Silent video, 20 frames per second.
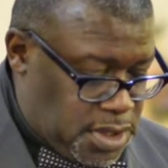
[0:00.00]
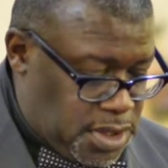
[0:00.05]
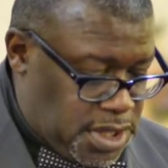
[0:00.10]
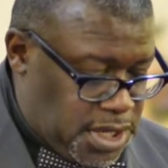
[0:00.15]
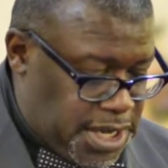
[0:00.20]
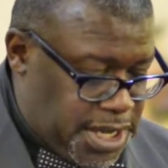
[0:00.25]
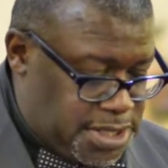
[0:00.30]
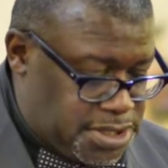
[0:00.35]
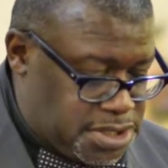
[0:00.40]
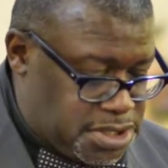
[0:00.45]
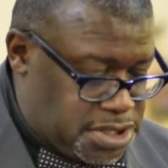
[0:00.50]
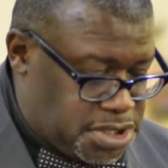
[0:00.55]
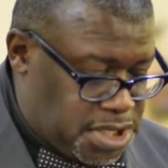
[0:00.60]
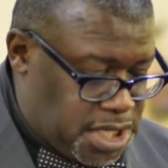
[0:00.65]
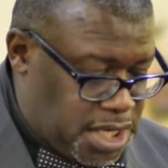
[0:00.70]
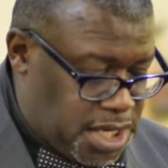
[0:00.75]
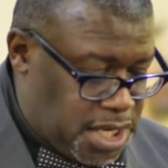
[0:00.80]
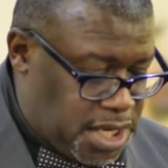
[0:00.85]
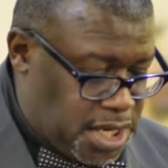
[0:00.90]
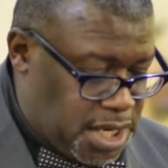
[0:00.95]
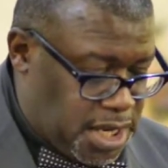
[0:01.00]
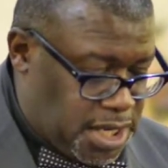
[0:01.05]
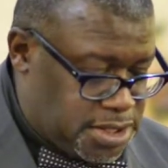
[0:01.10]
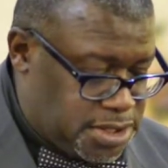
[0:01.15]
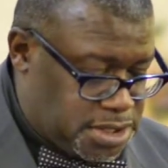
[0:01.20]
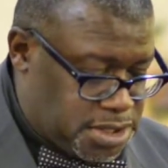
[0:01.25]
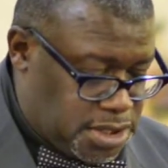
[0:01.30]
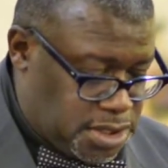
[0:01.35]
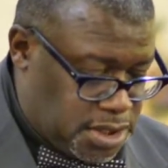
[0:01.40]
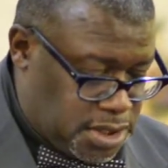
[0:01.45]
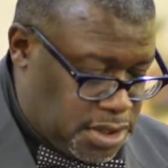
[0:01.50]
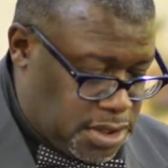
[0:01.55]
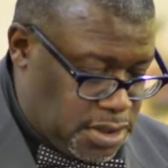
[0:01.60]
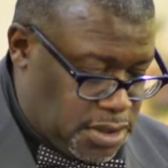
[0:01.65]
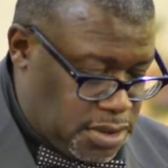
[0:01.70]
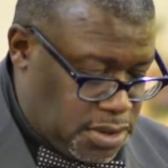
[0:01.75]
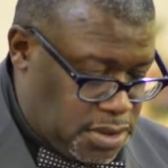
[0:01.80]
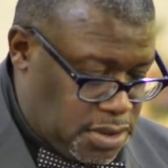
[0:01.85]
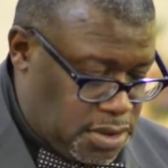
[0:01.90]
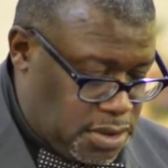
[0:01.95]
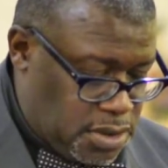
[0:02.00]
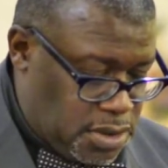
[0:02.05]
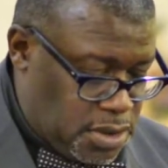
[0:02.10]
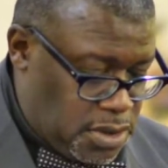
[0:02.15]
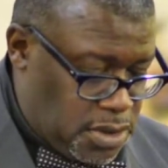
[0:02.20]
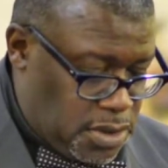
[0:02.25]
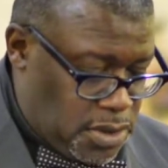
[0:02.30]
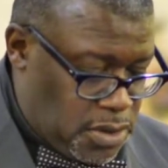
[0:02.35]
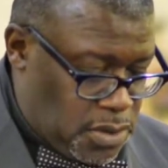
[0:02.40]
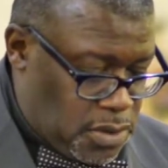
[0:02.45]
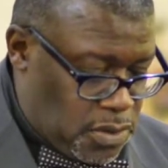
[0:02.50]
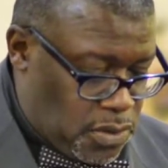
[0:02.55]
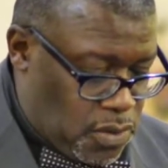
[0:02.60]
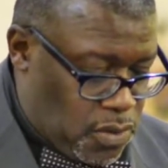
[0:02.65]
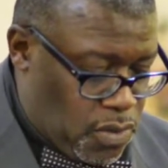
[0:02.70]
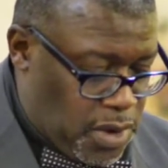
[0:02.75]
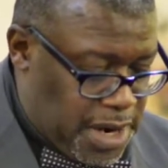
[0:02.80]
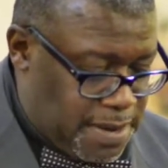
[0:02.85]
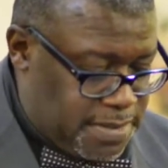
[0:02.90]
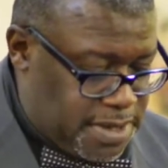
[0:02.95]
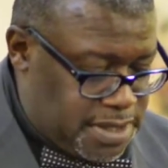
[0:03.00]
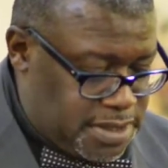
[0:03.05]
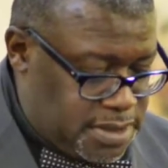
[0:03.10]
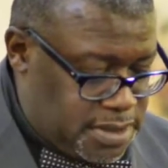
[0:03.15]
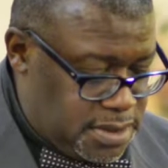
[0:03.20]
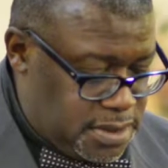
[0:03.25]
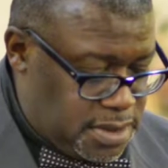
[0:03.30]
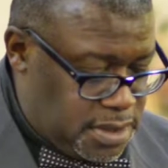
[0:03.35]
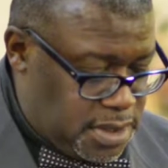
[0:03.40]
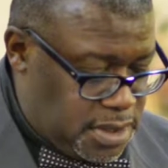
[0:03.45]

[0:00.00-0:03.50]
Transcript: and said unto her, Woman,